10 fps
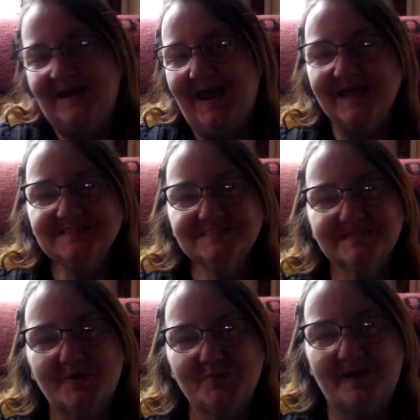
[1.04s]

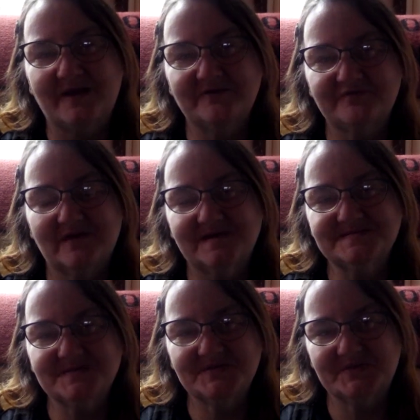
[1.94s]
Hello, my
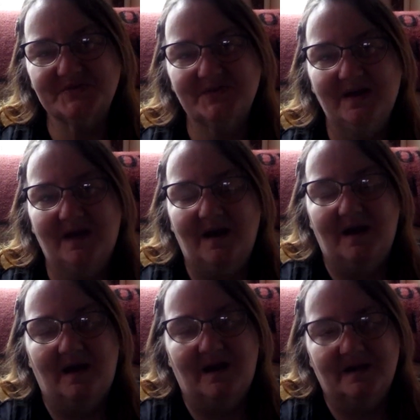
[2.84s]
friends.
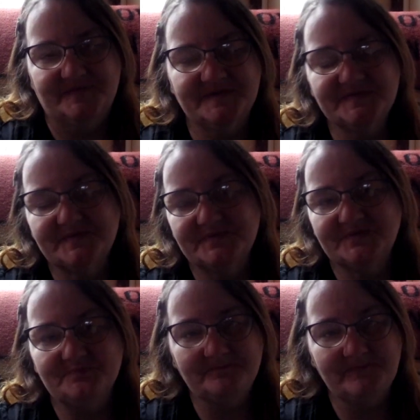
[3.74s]
This
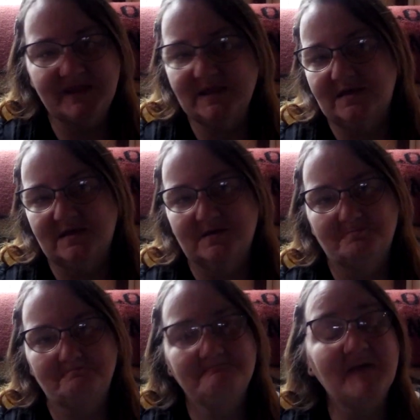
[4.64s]
is me,
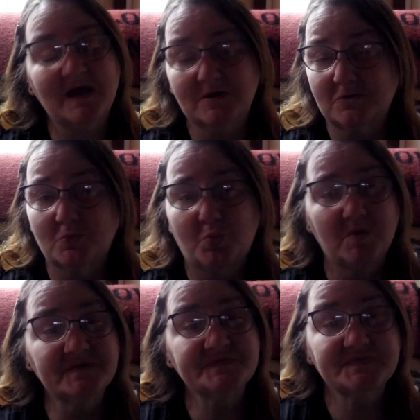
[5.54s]
Mel,
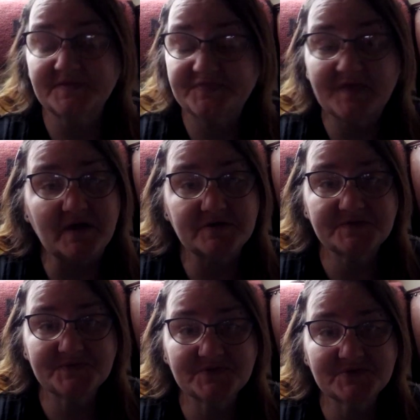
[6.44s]
with
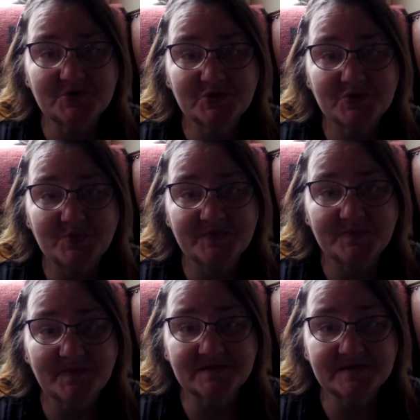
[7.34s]
LethaleyasLittleHook with
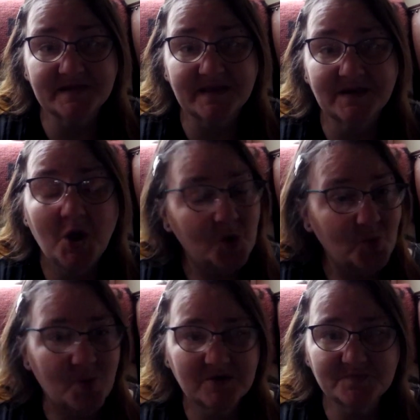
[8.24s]
Melanie.
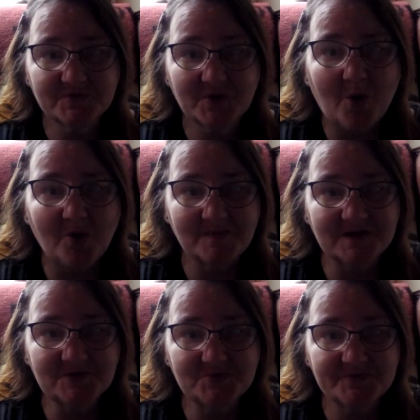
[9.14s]
Welcome to all my
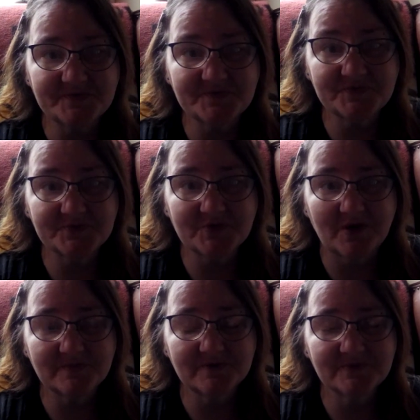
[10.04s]
new
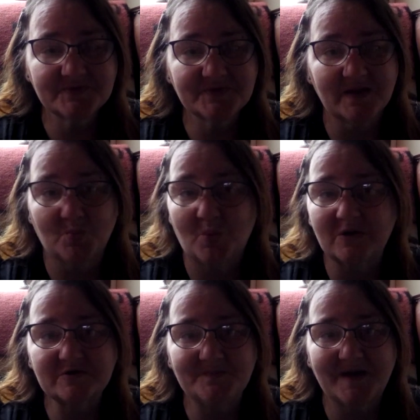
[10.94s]
subscribers, and
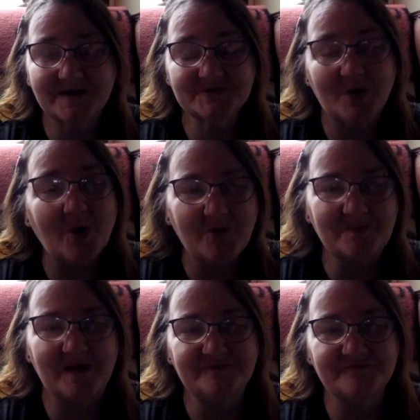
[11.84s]
welcome back to all
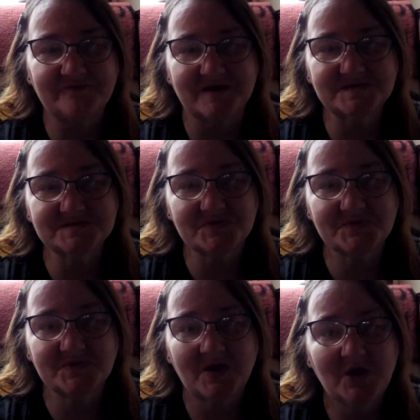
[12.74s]
my
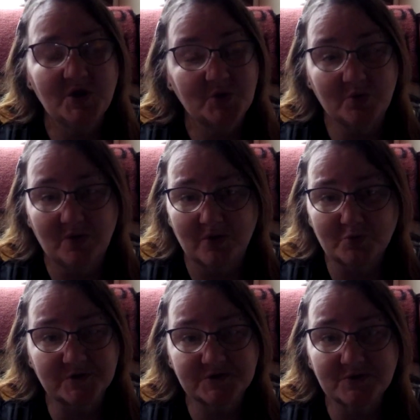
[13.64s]
friends who are
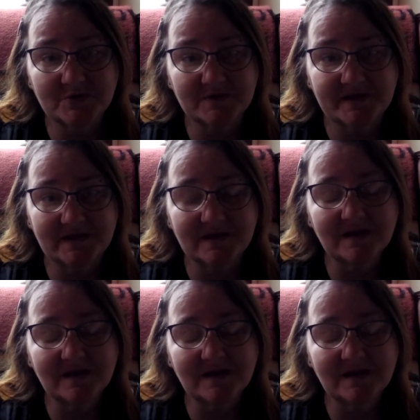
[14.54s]
returning.